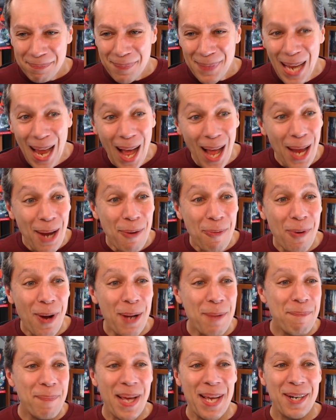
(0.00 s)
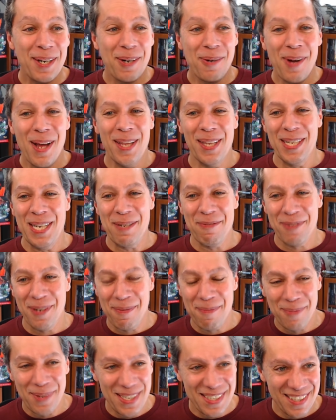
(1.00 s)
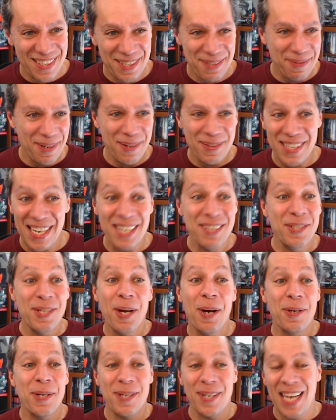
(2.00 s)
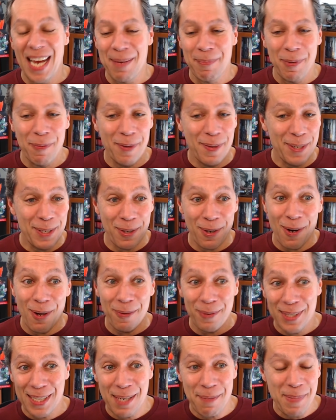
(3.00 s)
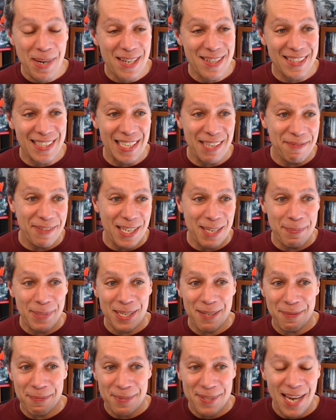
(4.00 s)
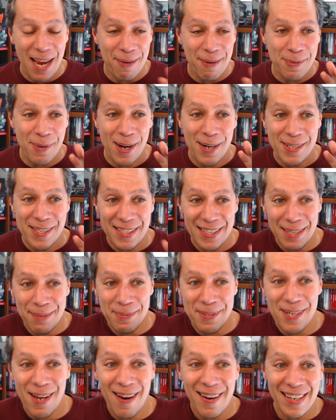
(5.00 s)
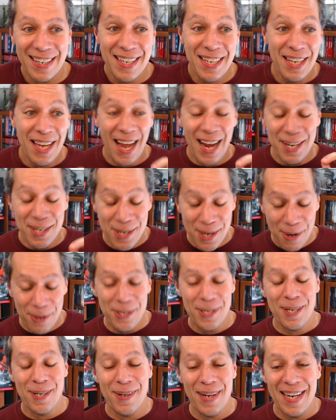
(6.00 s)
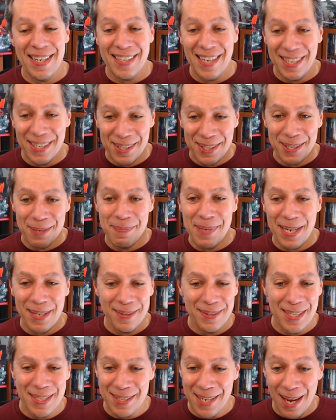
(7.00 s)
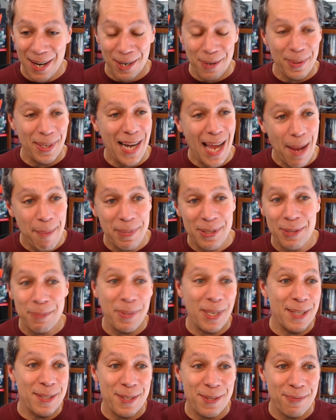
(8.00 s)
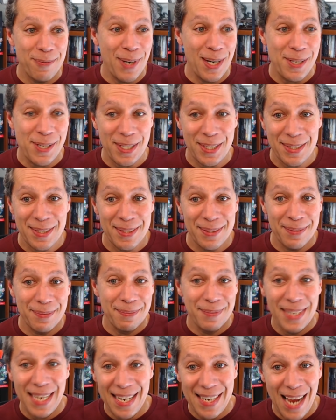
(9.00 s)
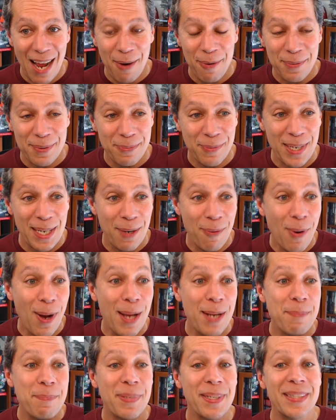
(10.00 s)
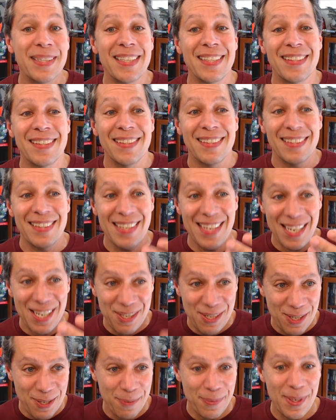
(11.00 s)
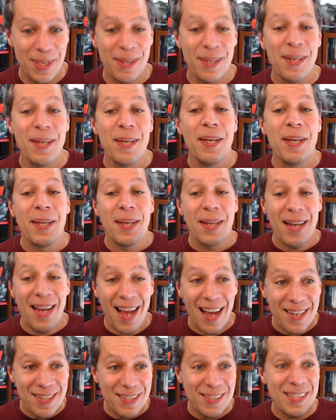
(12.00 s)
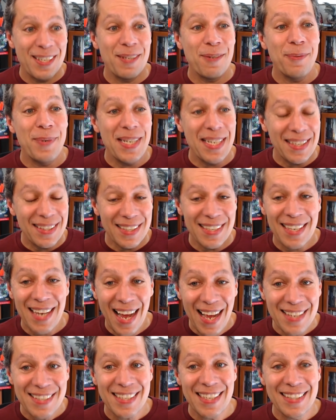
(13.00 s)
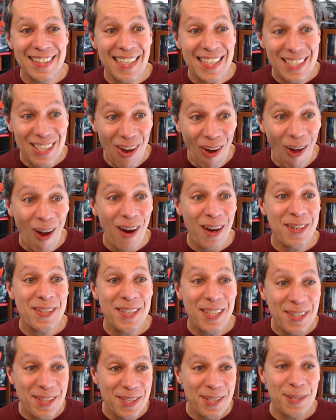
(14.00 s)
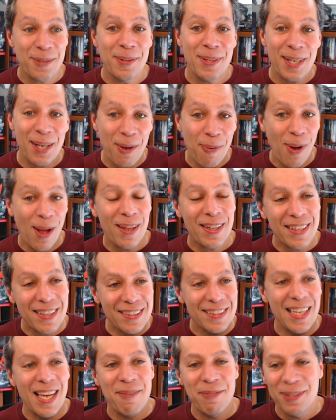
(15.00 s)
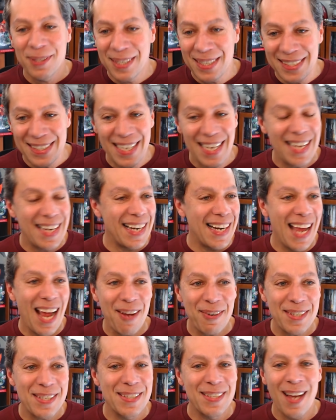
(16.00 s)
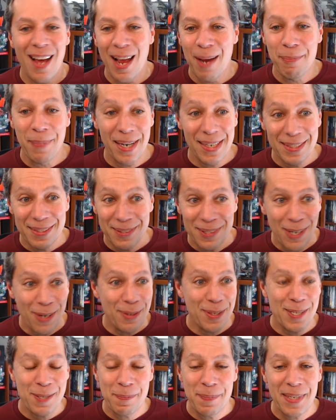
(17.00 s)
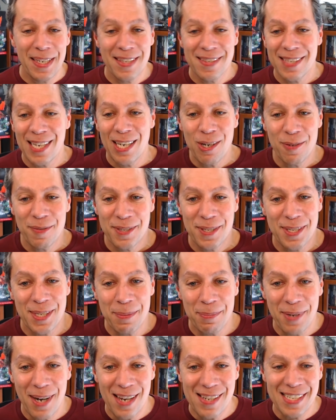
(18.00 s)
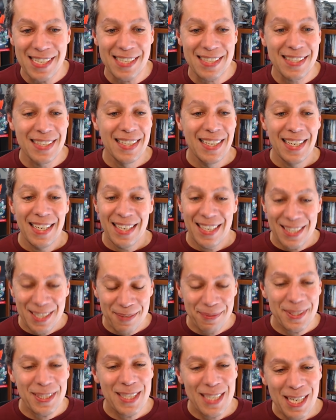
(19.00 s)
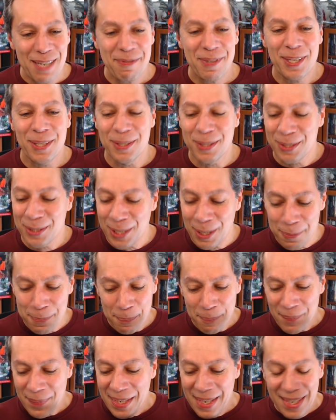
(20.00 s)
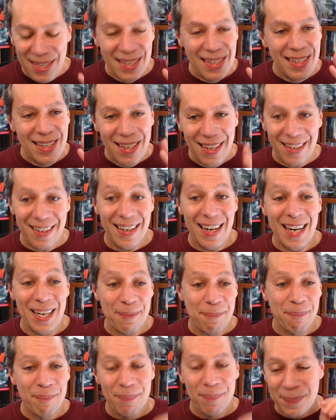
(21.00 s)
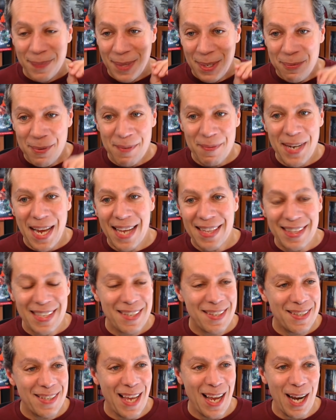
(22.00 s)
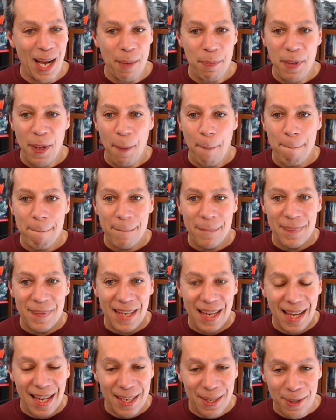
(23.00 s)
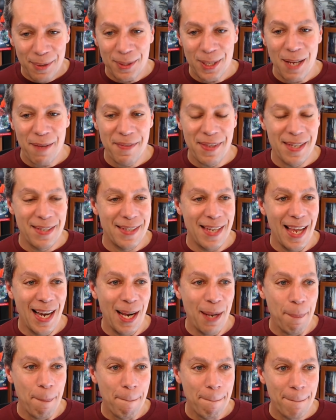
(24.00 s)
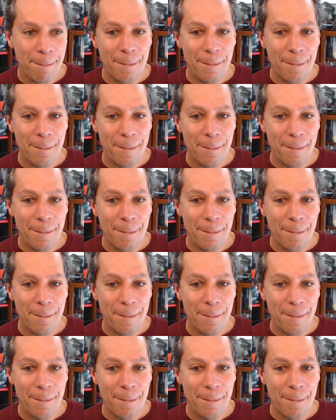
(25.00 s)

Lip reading: I want better quality from Wizards, folks. I know you're capable. You're all really amazing. If anybody from staff's watching, I'm sorry. I know you're great. I know you're better than this. I don't know what happened. You're probably just rushing to get out week one, but this is the issue with constant weekly content. It's hard to do at a quality level and get it out in time. I know this because I oversee projects. It's really difficult. So, all right, we've got this setup. I don't love the setup.